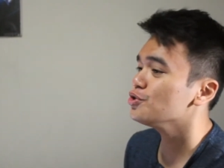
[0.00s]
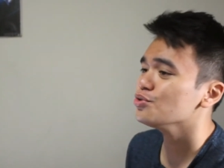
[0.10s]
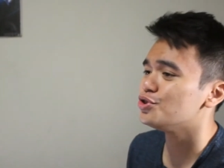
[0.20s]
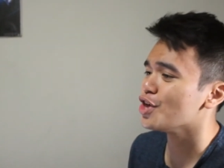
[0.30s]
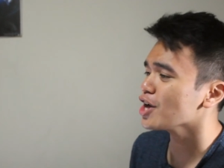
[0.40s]

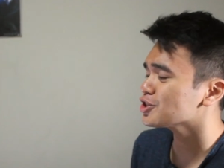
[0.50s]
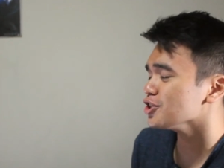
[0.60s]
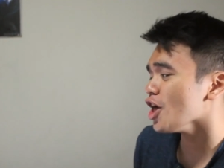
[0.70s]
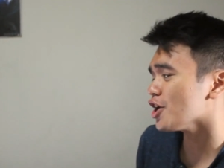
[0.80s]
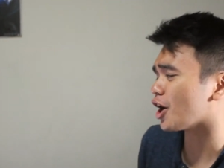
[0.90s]
Dude,
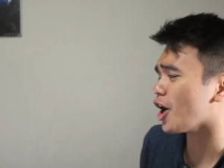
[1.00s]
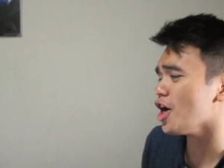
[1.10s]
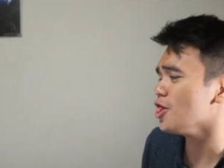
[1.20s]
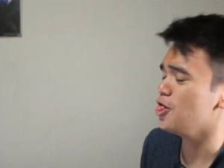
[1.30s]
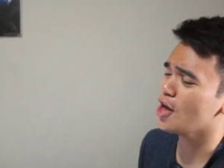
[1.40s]
that's like
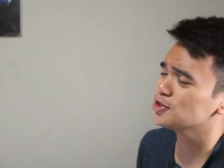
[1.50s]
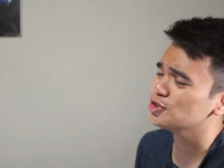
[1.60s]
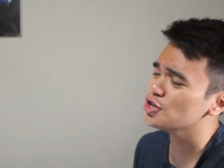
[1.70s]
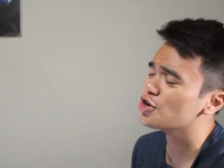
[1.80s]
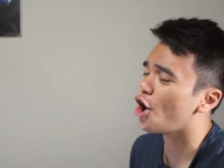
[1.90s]
less
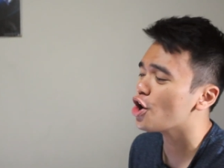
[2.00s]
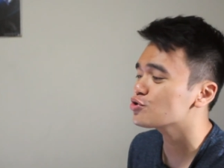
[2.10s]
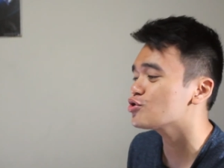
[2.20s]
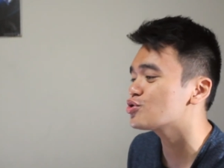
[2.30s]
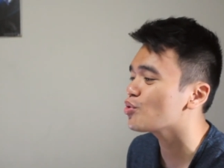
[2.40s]
than
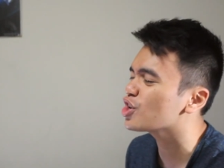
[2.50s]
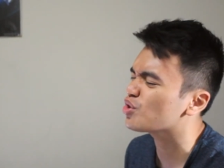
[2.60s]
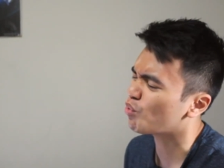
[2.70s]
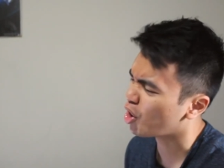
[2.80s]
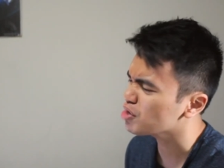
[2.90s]

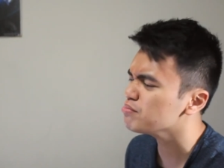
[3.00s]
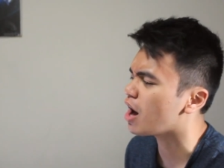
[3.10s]
121